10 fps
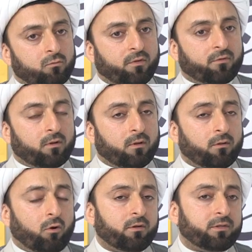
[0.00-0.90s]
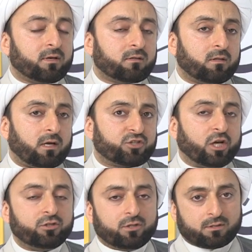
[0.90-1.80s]
the, the only thing that
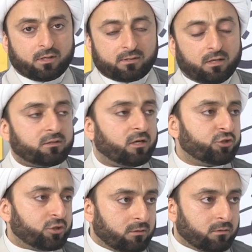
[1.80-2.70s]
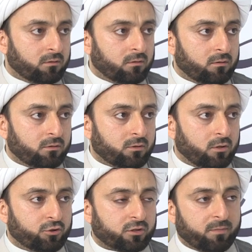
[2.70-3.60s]
changes is the intention. Okay. So you
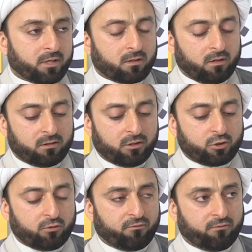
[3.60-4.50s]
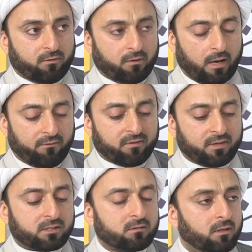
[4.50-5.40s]
just make the intention of having
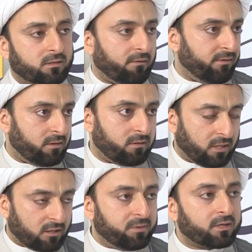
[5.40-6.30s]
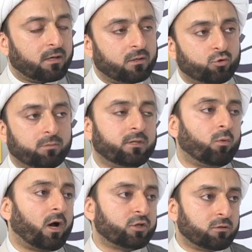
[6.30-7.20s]
this, the seventh takbirah, to be the
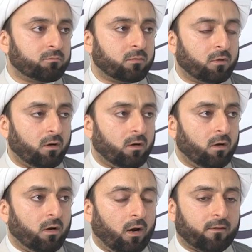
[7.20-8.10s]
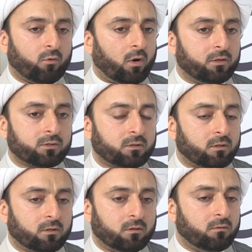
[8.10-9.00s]
wajib. Otherwise,
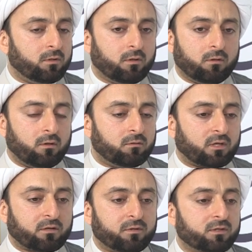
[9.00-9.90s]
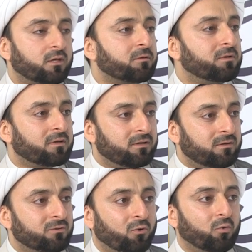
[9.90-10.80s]
uh, takbirah is takbirah.
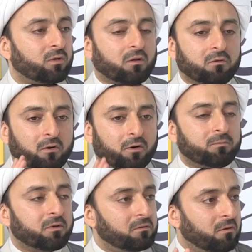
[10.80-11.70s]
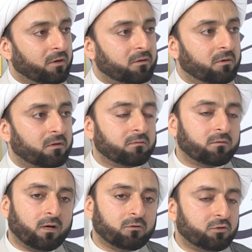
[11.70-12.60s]
It's all one. Allah Akbar, mm-hmm. Allah Akbar.
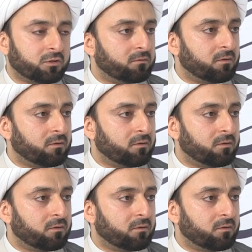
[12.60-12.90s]
And you just